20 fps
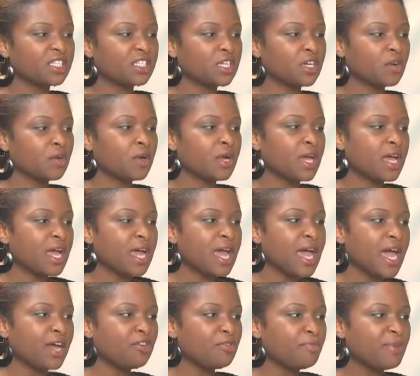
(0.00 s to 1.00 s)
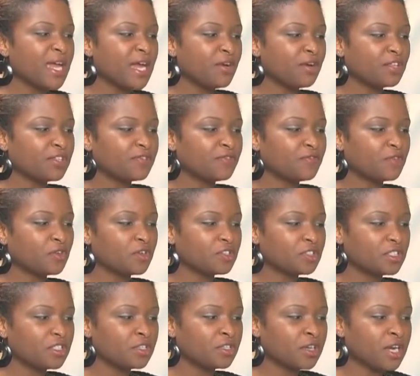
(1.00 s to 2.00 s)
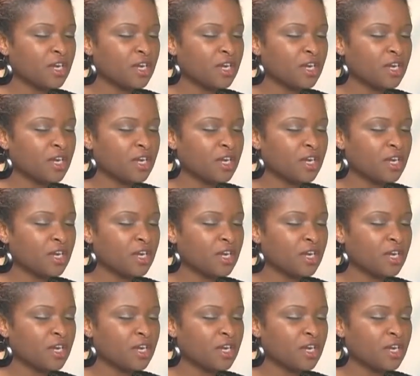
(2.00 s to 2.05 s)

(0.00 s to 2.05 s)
So how do parents foster,